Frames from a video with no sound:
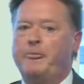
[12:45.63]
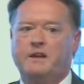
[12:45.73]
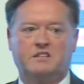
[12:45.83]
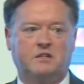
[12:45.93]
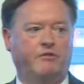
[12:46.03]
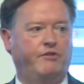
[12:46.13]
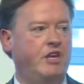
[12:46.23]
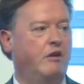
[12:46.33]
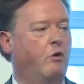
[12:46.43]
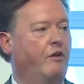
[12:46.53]
some of
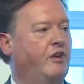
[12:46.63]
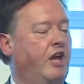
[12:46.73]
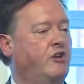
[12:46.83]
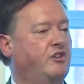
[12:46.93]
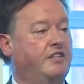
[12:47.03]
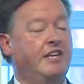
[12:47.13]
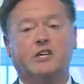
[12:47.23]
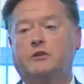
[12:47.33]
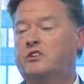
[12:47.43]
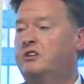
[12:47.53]
the qualifications he's
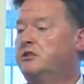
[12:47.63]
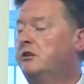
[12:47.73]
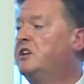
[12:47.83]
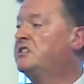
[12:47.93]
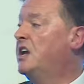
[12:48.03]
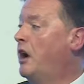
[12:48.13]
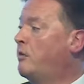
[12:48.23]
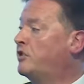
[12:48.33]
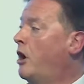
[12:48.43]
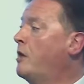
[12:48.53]
interested in doing is our
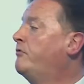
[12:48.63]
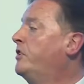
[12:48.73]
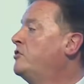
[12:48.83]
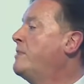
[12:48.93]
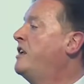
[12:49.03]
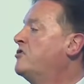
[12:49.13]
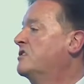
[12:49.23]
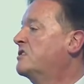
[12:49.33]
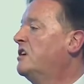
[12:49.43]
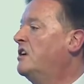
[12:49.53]
retirement village managers.